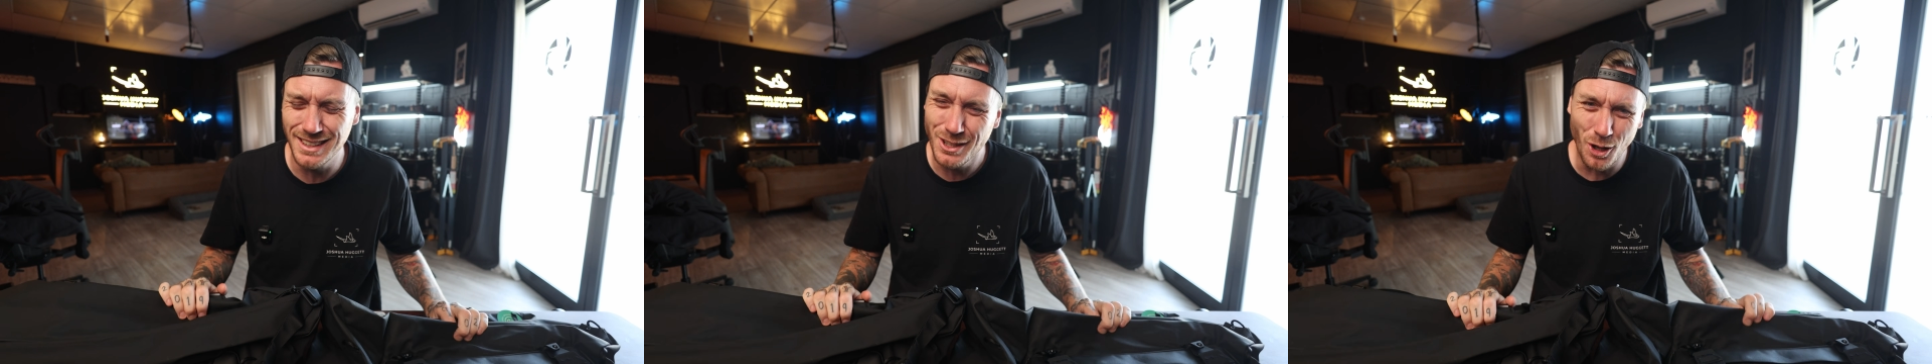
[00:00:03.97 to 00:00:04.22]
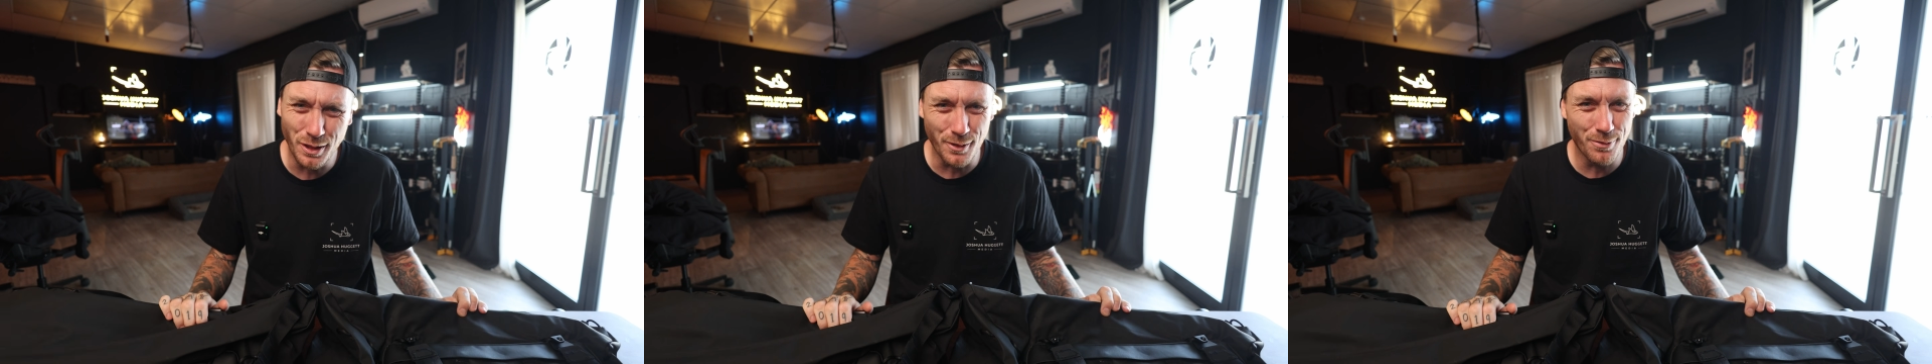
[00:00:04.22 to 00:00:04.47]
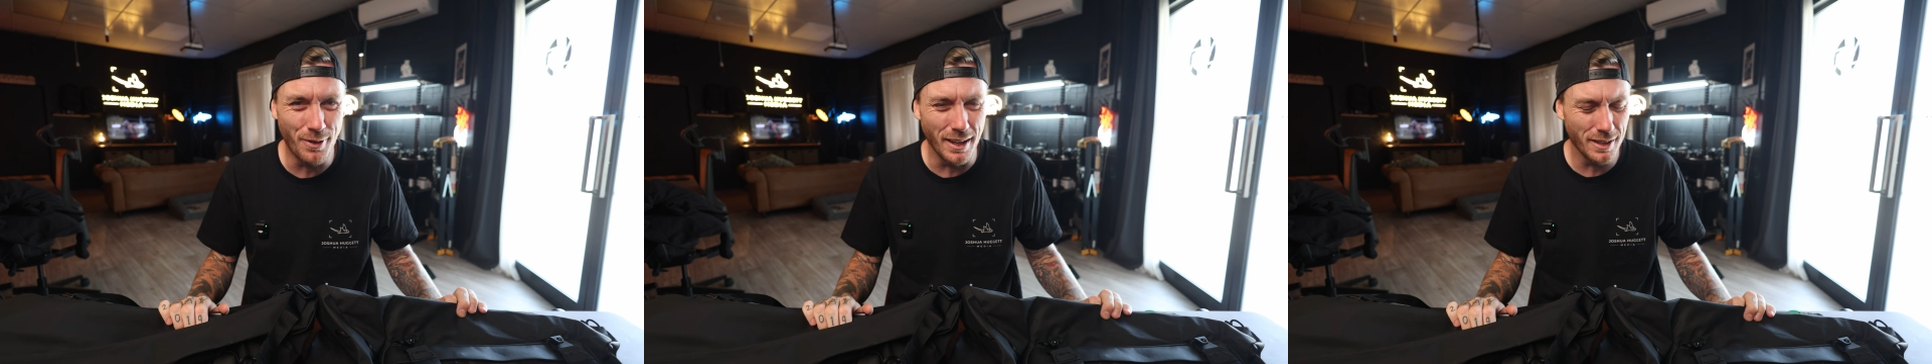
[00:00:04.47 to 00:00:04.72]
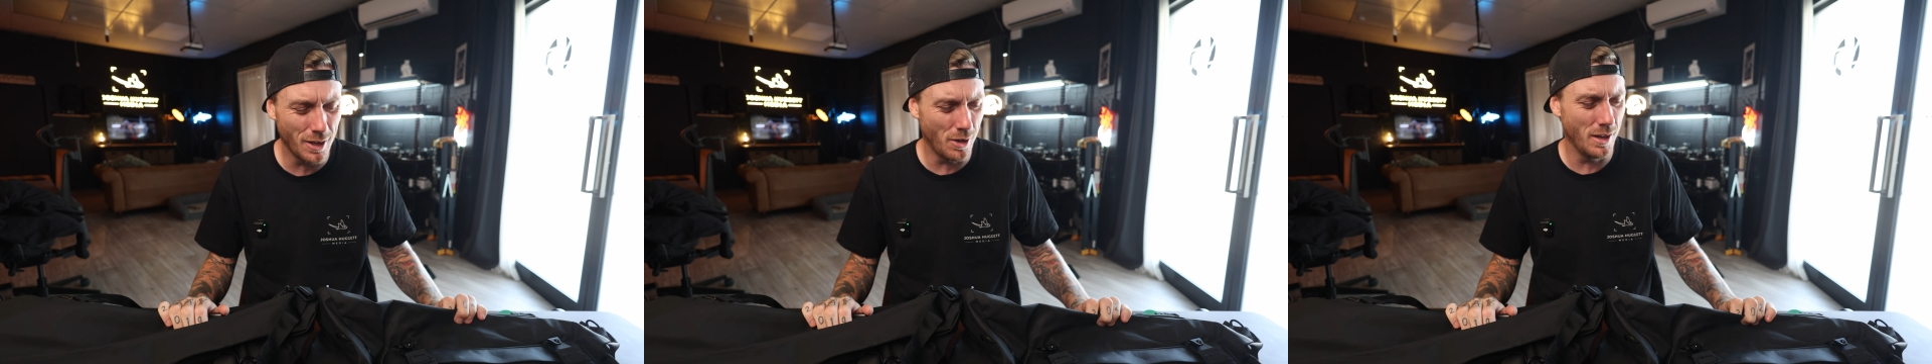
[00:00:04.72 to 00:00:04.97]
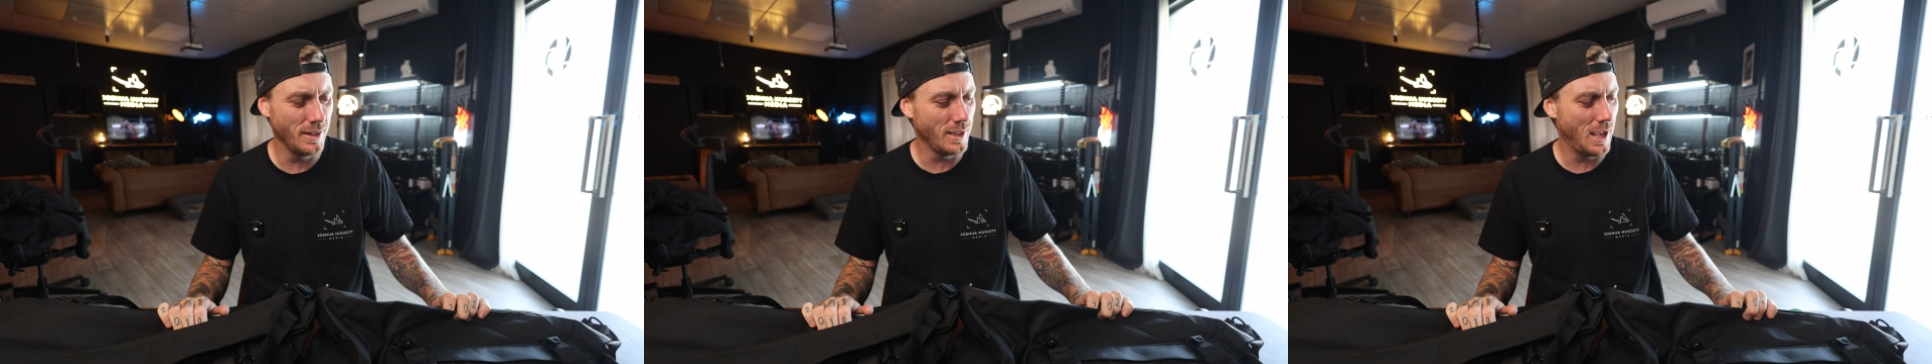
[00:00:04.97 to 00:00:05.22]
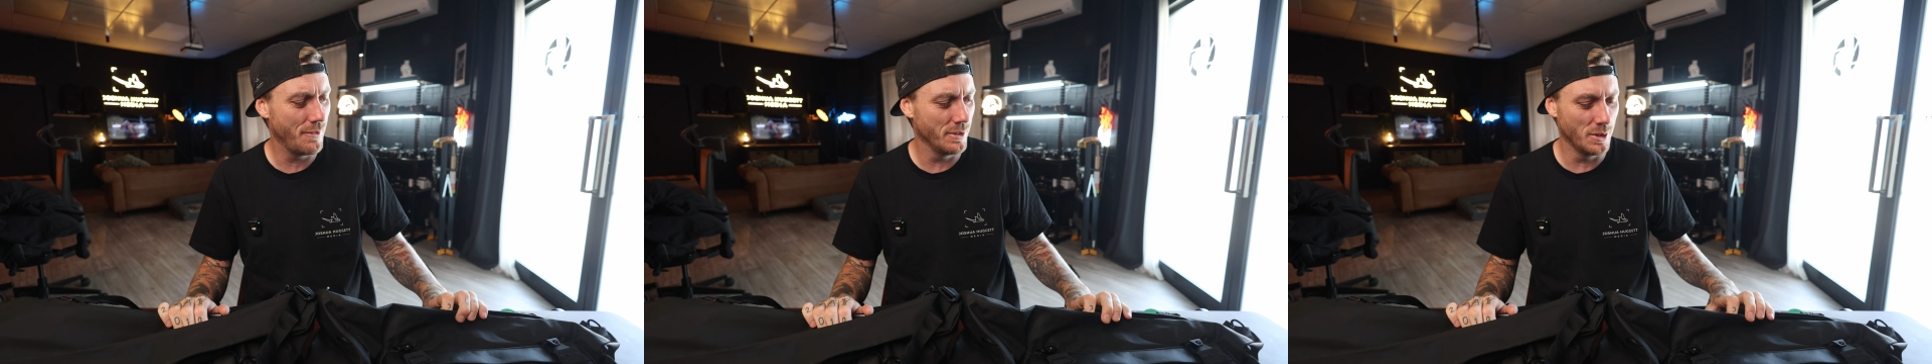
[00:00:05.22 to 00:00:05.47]
and not the fun kind that
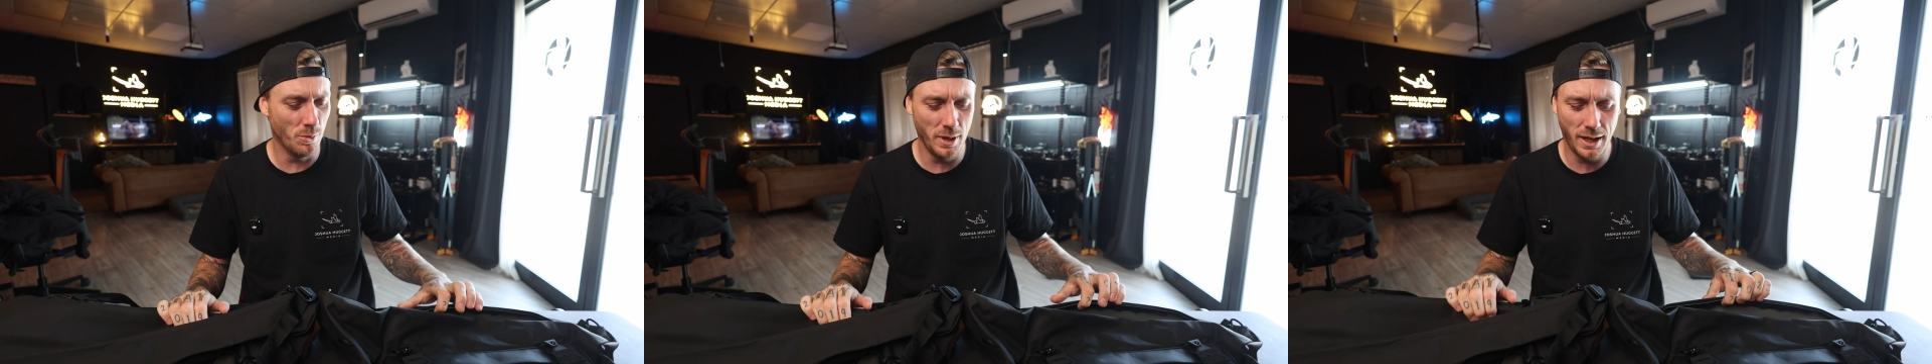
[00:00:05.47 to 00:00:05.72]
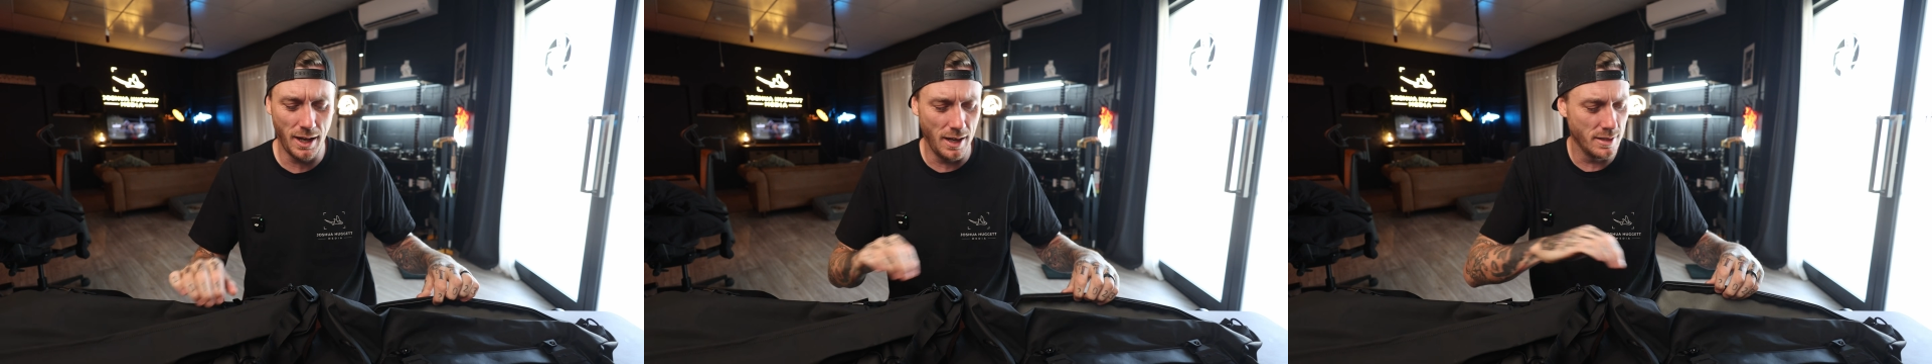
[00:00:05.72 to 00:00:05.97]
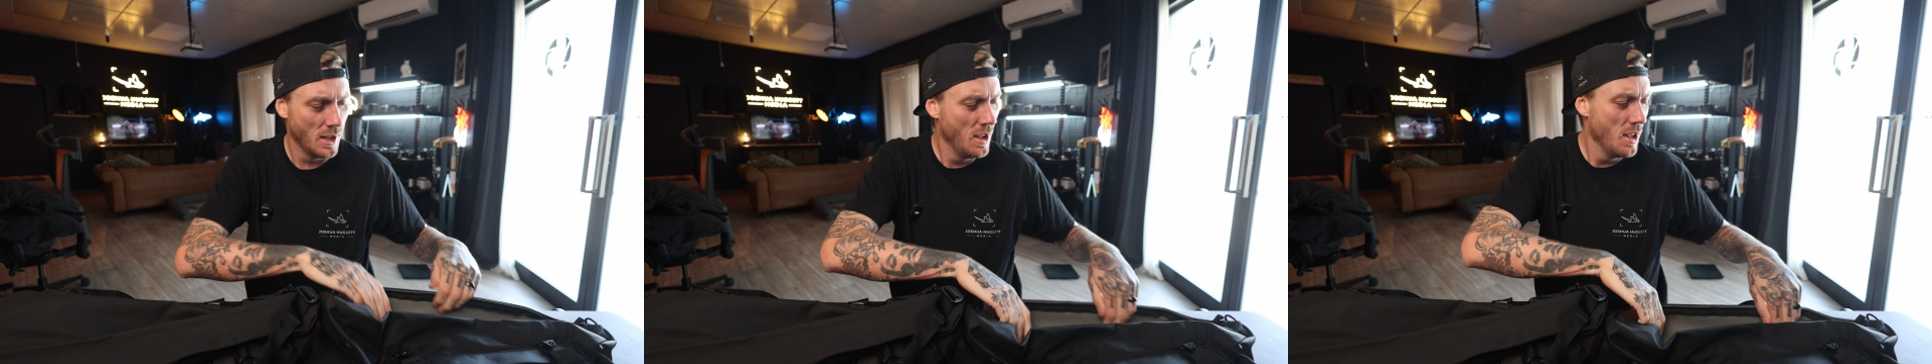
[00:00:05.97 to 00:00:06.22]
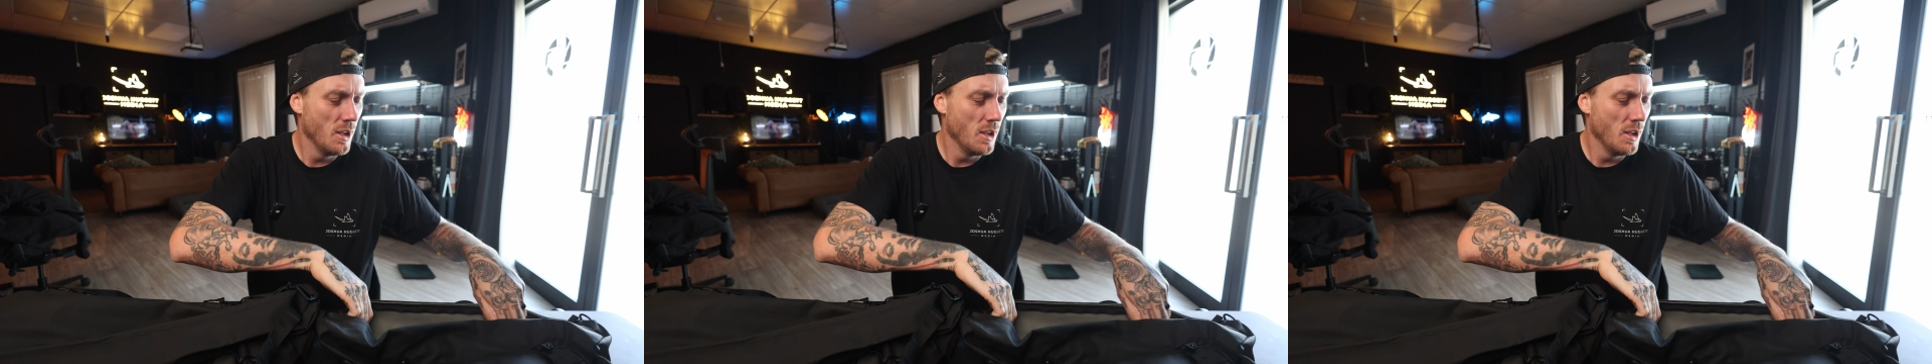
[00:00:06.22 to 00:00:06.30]
you have on the weekend.